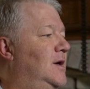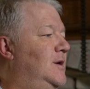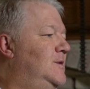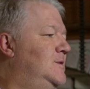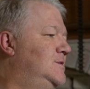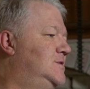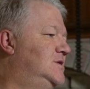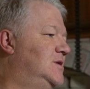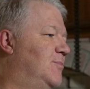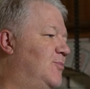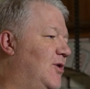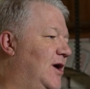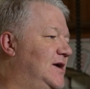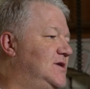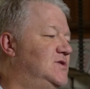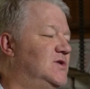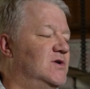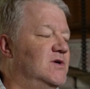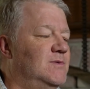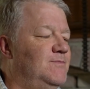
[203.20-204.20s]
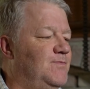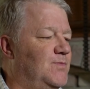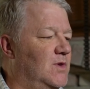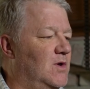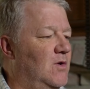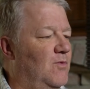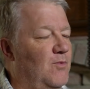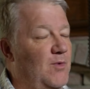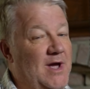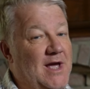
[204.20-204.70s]
suppressor,
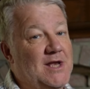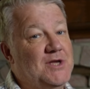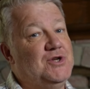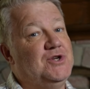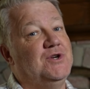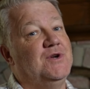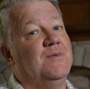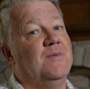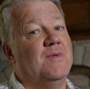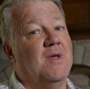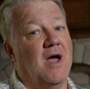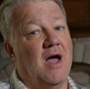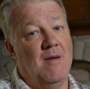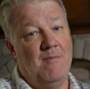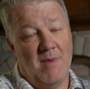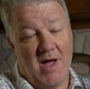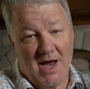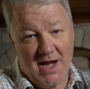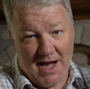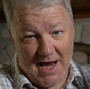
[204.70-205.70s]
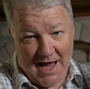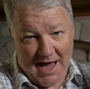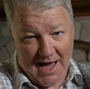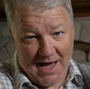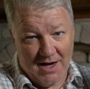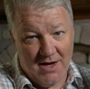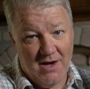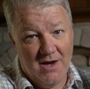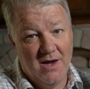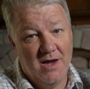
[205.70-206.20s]
which I might
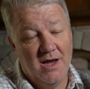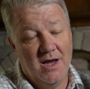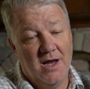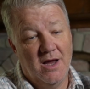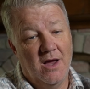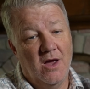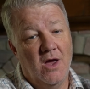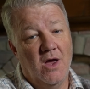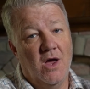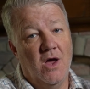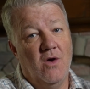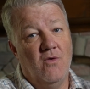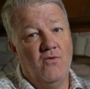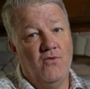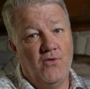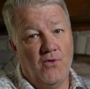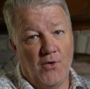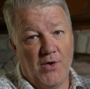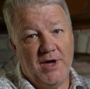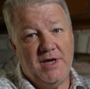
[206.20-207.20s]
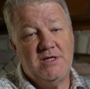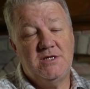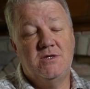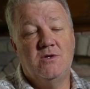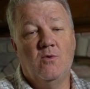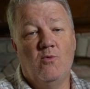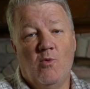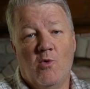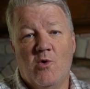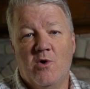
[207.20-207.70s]
add voids
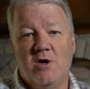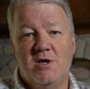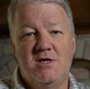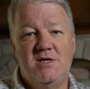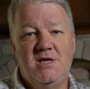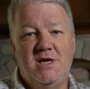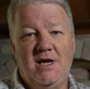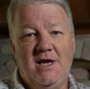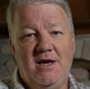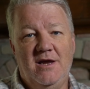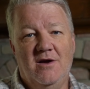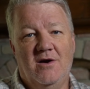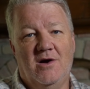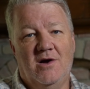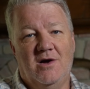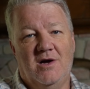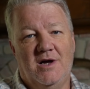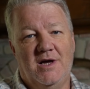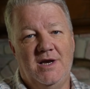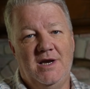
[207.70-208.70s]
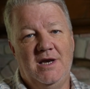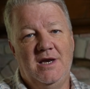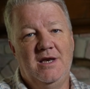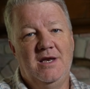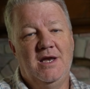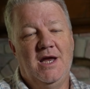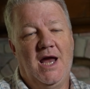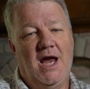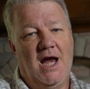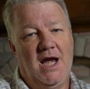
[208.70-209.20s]
the warranty on
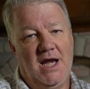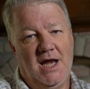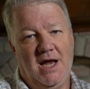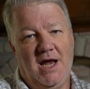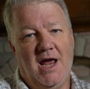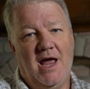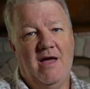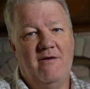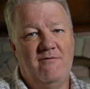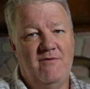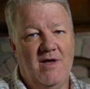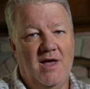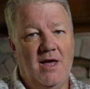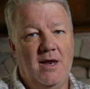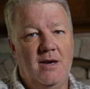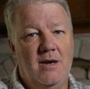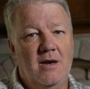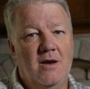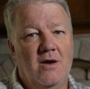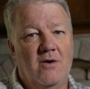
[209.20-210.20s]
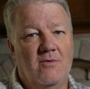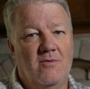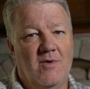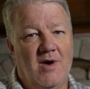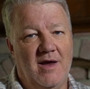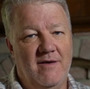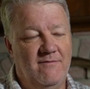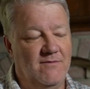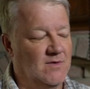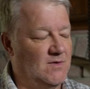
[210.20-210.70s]
any FN
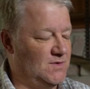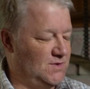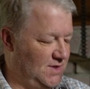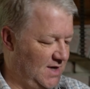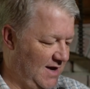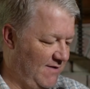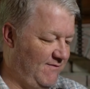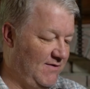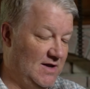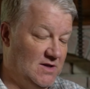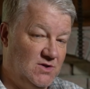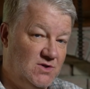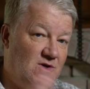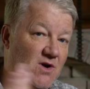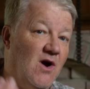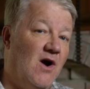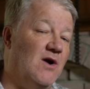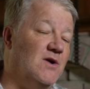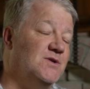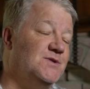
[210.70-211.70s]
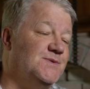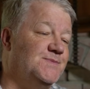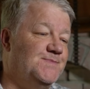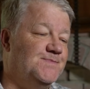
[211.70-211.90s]
rifles, FN SCARs.